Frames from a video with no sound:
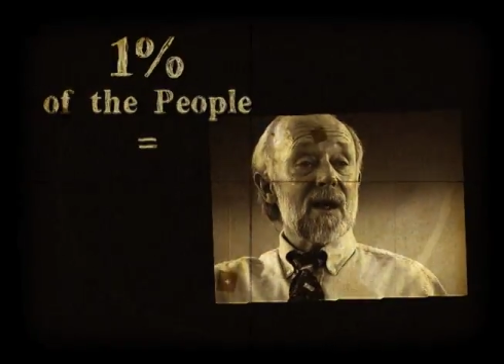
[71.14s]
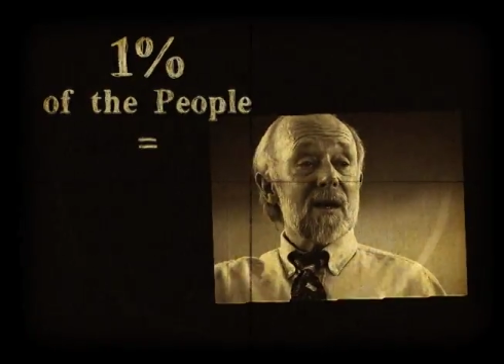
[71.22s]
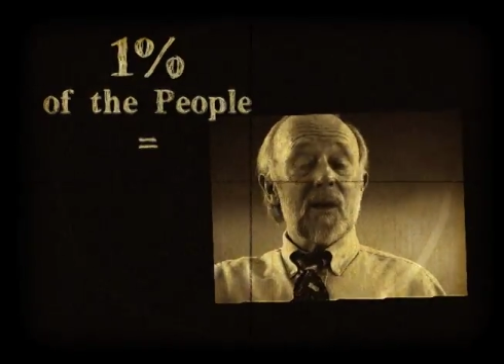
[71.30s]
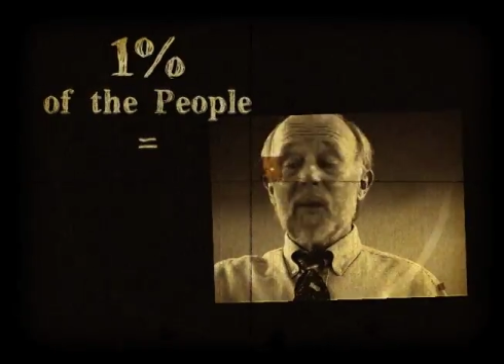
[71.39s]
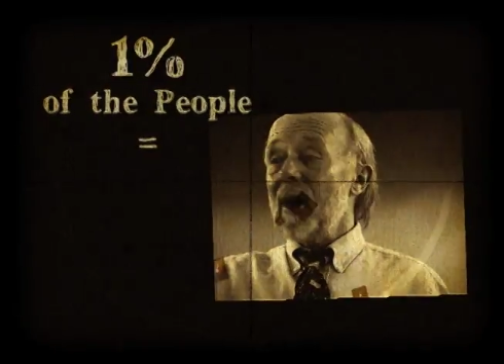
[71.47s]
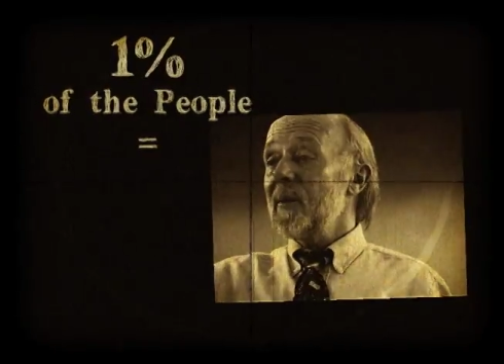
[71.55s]
of
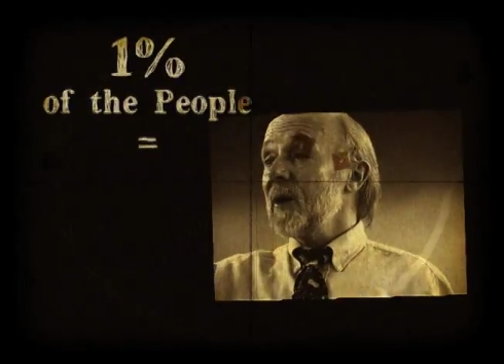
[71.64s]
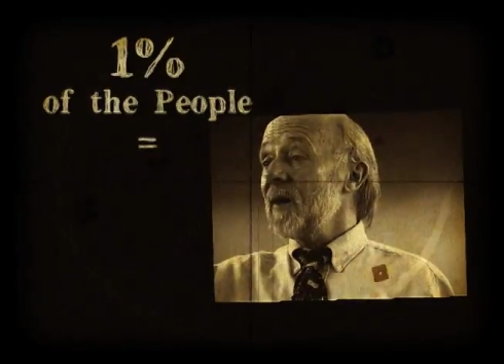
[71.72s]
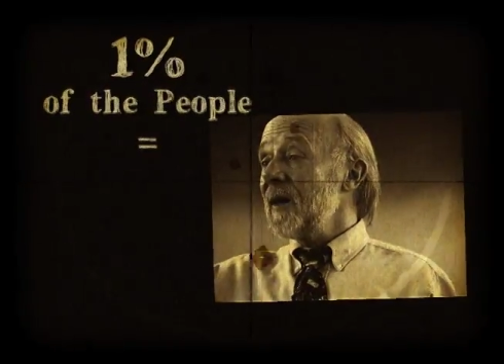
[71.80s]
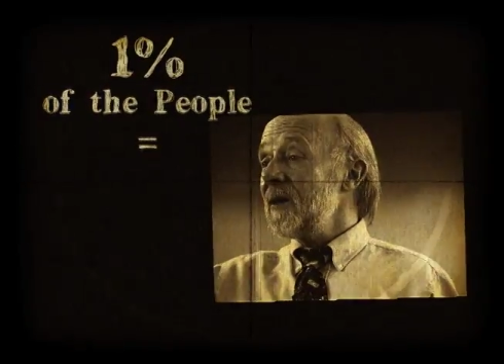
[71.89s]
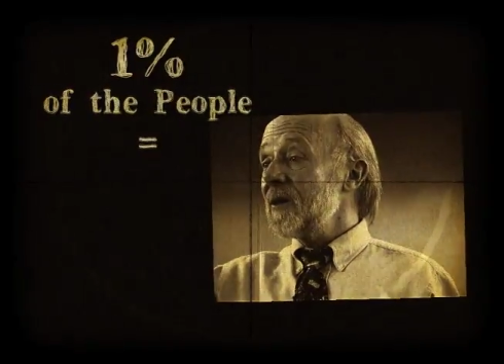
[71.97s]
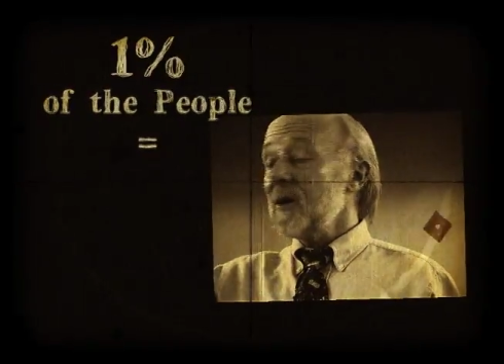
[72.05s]
the
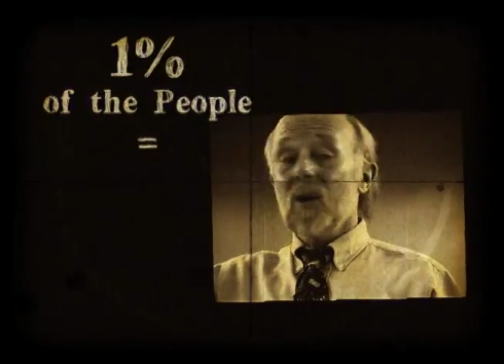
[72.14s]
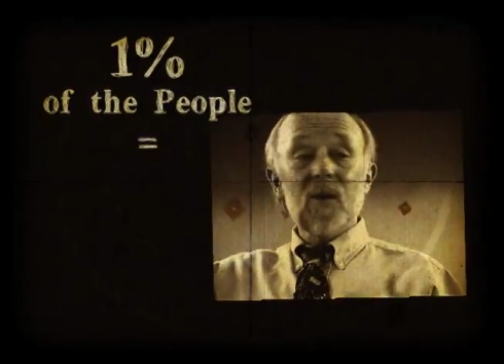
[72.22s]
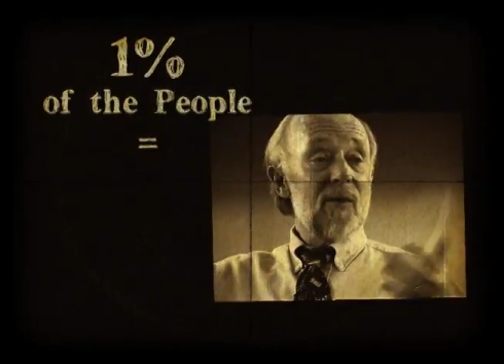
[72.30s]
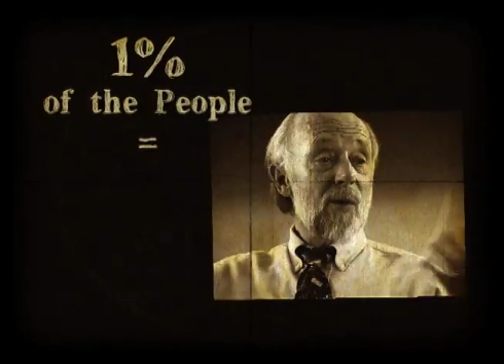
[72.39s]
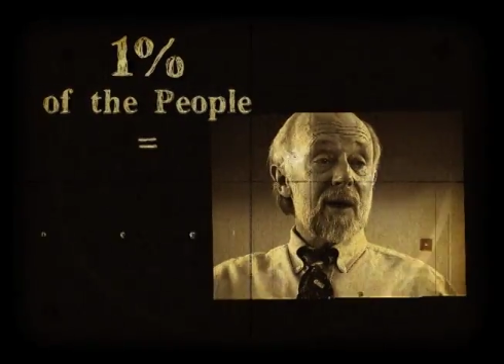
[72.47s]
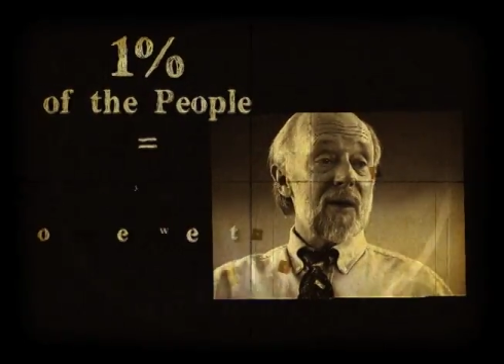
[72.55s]
population own
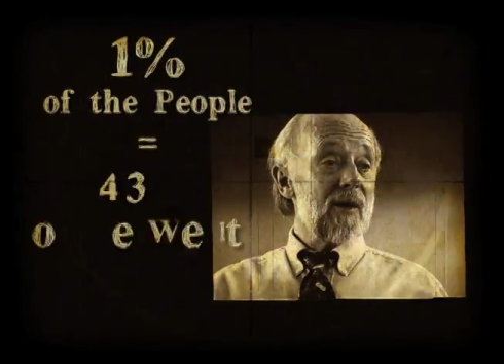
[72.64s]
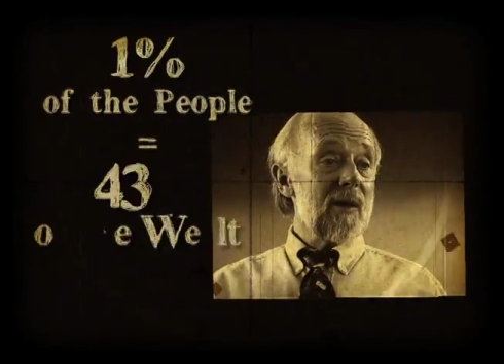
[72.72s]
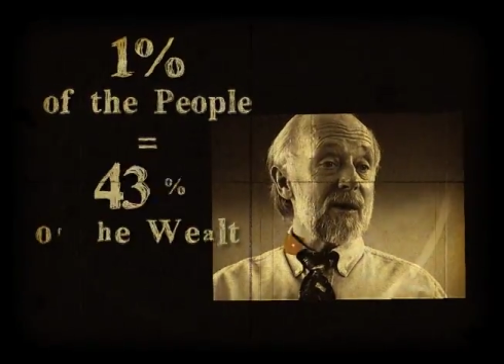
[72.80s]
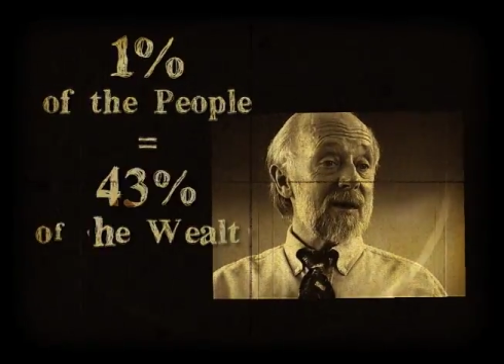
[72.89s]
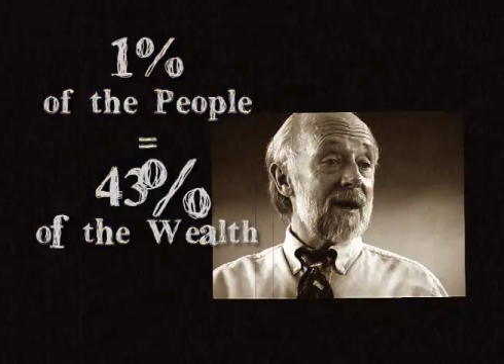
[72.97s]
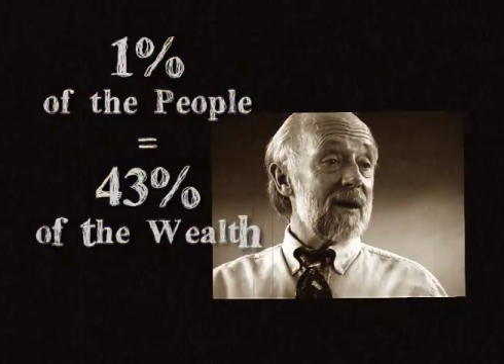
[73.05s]

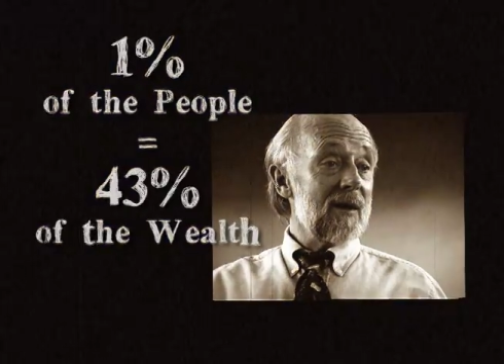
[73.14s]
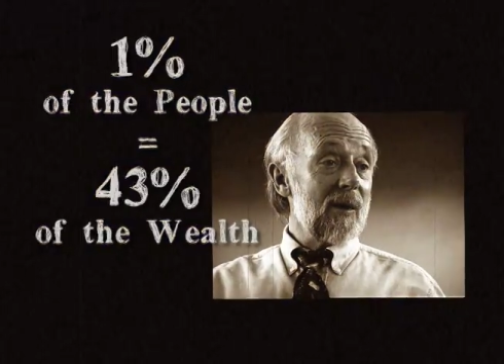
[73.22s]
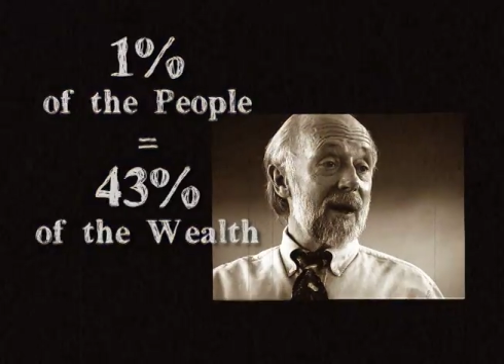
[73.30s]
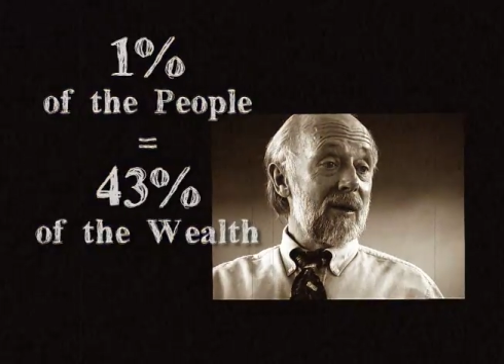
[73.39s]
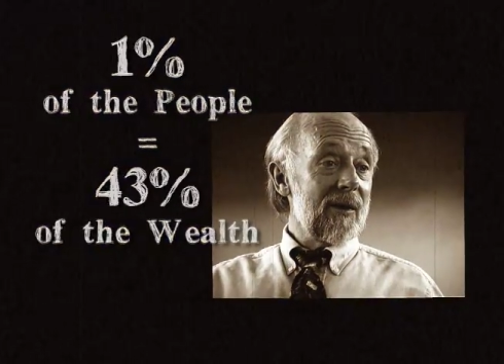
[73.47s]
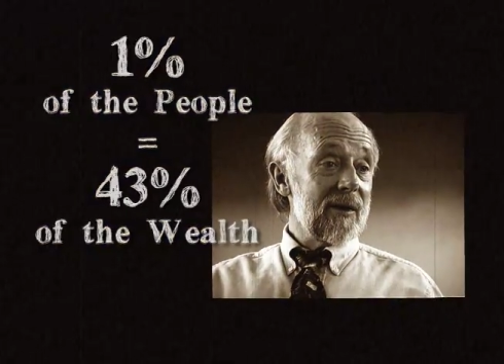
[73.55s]
43% of the
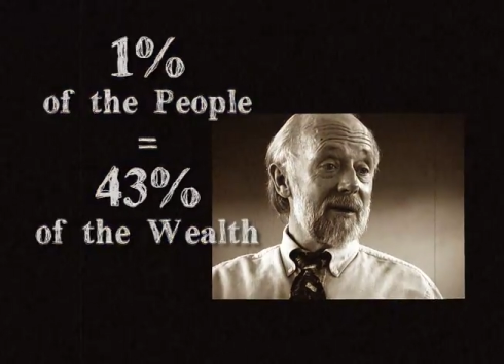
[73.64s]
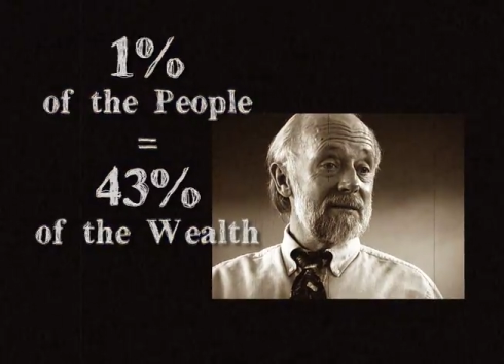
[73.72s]
wealth,